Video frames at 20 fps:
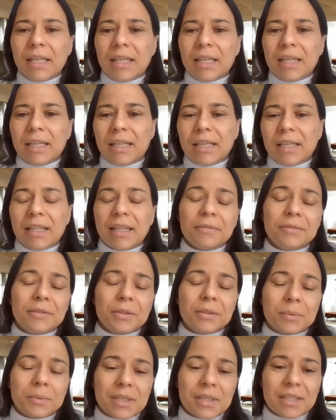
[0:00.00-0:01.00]
and
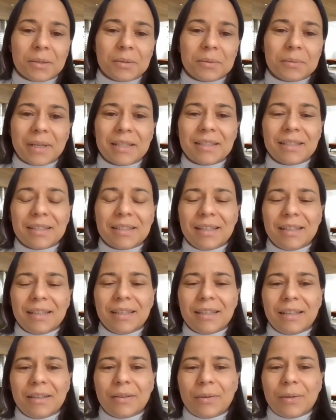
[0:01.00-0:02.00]
afterwards I would
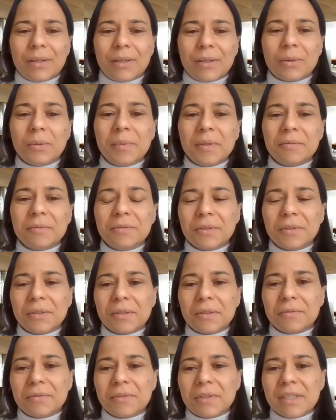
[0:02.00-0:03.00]
or open
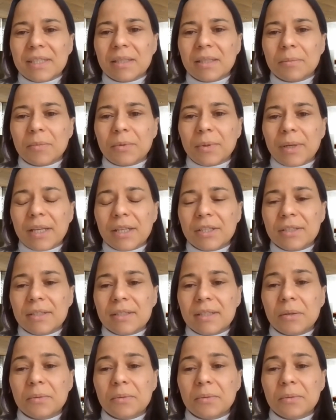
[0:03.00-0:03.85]
for some questions.